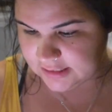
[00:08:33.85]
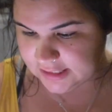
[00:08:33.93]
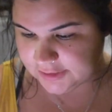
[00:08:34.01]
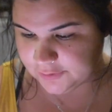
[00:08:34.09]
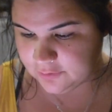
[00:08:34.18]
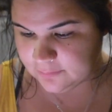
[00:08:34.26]

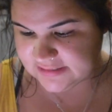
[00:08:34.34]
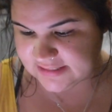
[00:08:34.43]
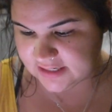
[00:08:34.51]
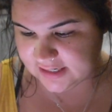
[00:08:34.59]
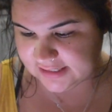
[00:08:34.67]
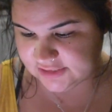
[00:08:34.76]
Hakuna
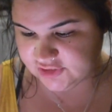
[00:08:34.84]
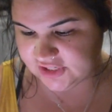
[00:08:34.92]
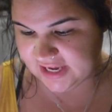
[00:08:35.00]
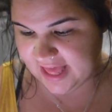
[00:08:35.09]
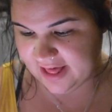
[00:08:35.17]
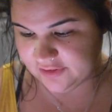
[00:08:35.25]
Matata
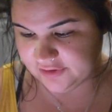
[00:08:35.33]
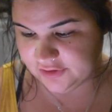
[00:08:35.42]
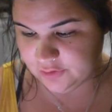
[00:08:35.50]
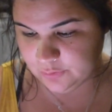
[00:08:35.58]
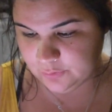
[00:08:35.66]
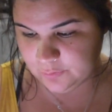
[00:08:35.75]

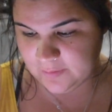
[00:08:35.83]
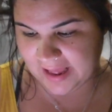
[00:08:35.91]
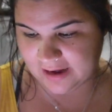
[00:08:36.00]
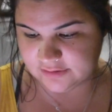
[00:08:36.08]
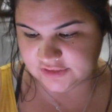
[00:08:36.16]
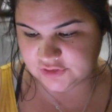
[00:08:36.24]
JLU,
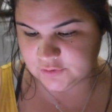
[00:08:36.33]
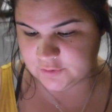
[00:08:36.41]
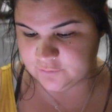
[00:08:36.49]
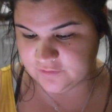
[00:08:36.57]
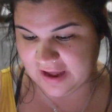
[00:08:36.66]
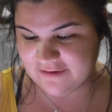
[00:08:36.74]
how did you
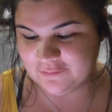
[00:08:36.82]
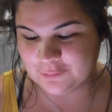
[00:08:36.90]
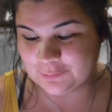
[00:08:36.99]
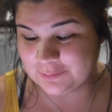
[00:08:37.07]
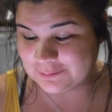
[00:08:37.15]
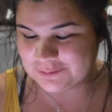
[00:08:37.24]
survive a
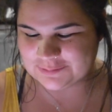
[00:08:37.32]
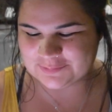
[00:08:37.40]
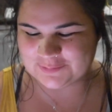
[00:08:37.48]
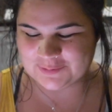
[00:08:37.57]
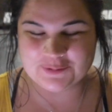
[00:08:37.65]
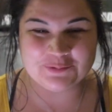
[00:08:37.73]
road trip
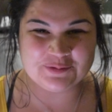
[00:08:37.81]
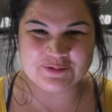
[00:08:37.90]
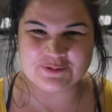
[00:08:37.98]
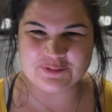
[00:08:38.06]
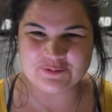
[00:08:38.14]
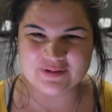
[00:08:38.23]
alone with
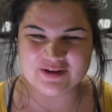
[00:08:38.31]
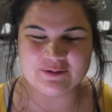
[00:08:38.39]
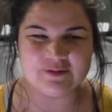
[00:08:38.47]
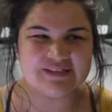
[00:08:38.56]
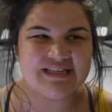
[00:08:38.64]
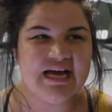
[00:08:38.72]
your
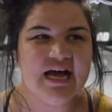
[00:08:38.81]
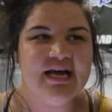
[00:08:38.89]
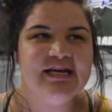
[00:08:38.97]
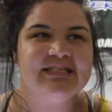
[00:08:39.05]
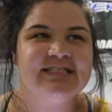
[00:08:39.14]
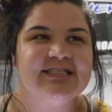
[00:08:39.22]
3-year-old?
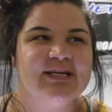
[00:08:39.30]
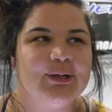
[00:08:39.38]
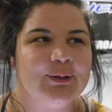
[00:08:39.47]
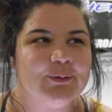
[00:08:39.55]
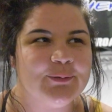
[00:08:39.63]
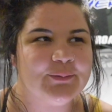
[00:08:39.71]

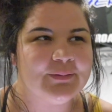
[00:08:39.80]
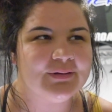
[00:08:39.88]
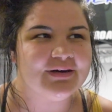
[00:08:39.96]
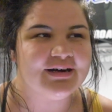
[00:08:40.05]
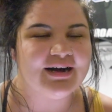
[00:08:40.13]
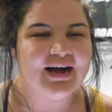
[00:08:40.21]
So
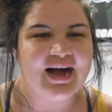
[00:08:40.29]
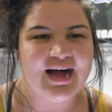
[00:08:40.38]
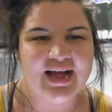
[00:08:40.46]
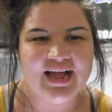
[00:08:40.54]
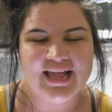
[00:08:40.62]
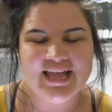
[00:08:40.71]

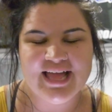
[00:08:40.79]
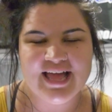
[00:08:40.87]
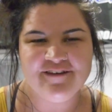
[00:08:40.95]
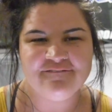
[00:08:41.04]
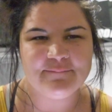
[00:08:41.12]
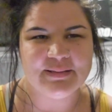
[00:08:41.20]
I
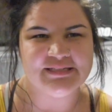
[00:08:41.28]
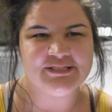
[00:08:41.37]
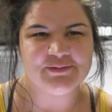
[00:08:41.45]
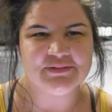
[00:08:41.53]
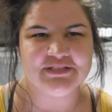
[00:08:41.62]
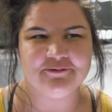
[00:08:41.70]
have been
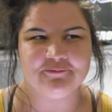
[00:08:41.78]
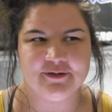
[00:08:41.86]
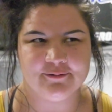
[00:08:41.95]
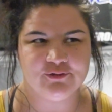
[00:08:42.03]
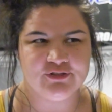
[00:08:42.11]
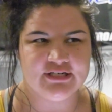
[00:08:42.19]
doing
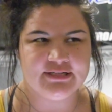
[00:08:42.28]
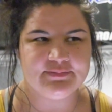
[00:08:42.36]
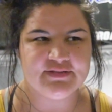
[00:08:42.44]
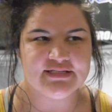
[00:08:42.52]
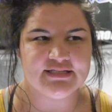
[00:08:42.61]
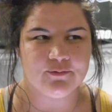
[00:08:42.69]
road
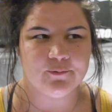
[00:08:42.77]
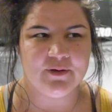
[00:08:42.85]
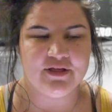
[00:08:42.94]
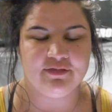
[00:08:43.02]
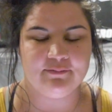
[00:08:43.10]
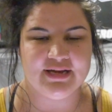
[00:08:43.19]
trips
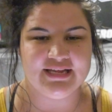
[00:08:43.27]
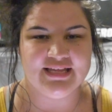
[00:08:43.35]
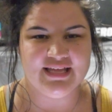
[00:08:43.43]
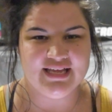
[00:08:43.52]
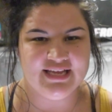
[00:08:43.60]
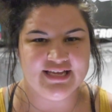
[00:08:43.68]
with my
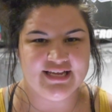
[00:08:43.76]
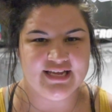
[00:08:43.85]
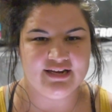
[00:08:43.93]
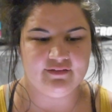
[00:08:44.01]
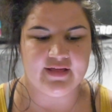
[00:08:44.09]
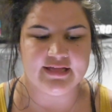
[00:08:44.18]

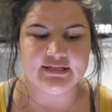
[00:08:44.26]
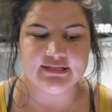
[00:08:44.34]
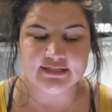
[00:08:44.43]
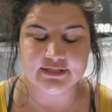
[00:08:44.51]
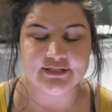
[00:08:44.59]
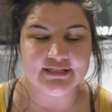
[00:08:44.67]
kid like
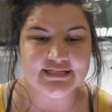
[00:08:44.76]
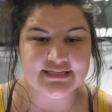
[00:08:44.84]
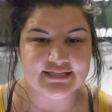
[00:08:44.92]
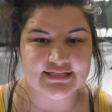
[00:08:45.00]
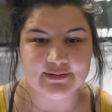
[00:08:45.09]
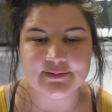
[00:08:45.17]
literally
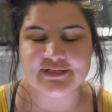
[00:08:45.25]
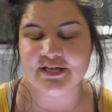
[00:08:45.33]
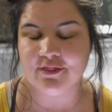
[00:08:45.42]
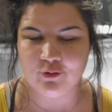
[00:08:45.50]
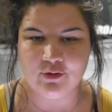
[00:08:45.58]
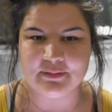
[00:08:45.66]
since he was like
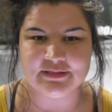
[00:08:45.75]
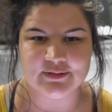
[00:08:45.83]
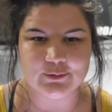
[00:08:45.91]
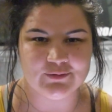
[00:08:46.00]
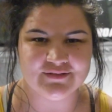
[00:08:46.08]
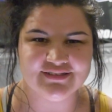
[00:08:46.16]
3 months
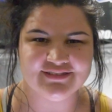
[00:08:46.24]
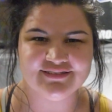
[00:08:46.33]
old.